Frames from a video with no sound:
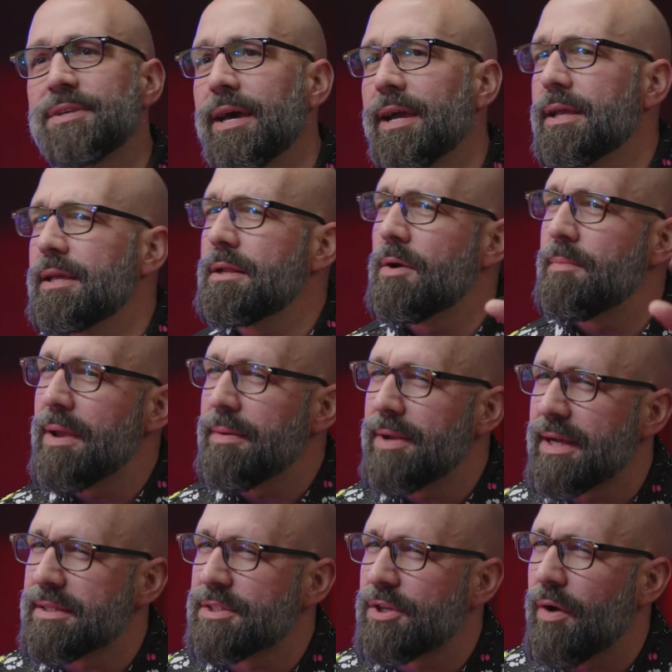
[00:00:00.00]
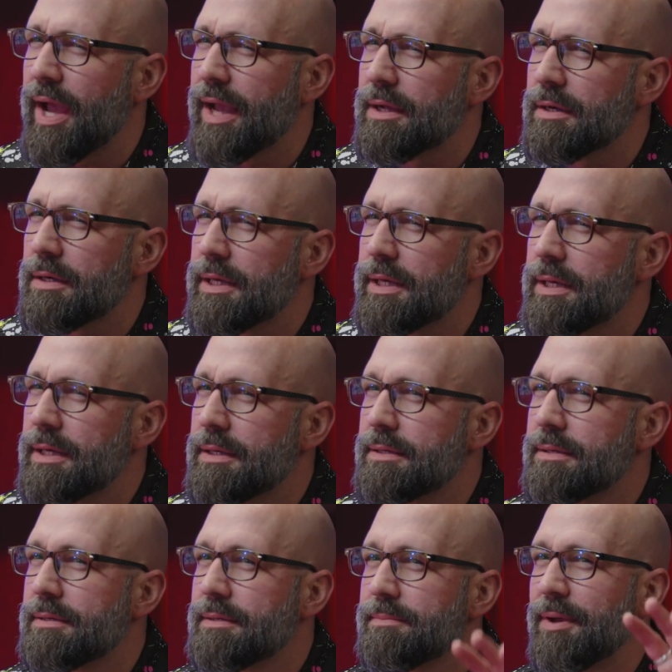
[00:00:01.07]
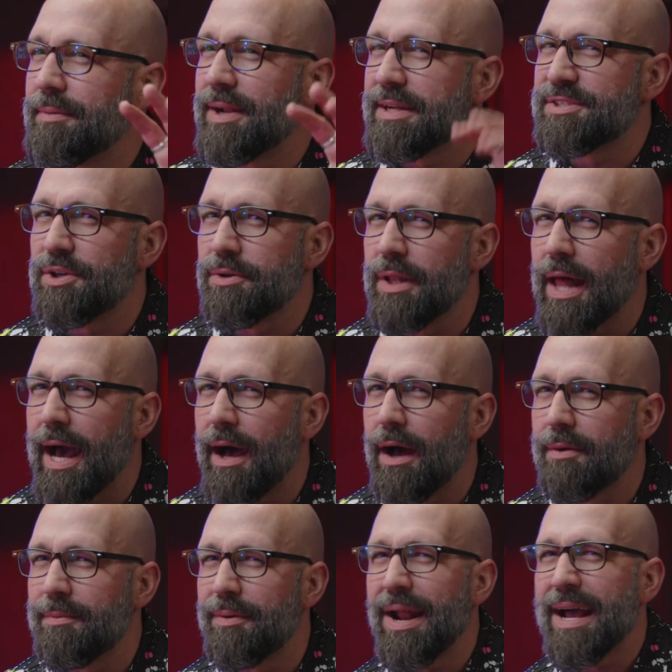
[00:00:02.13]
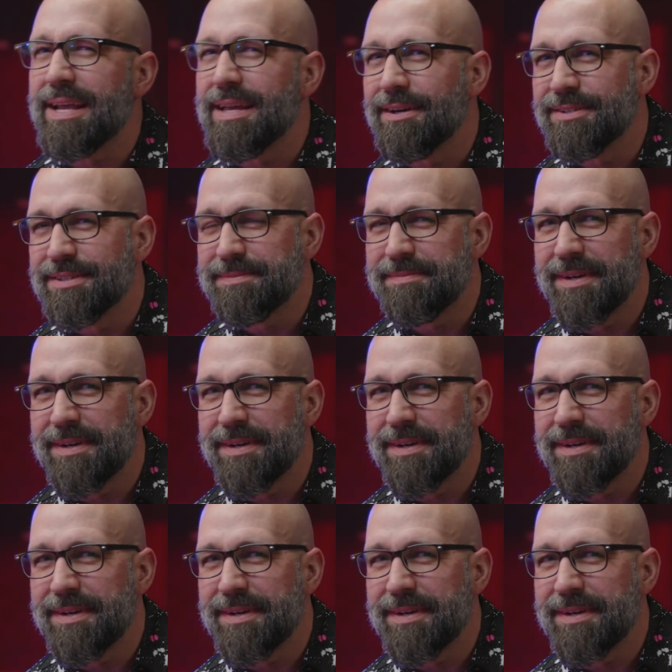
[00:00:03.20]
like, maybe not so angry, maybe not so loud, maybe not yell as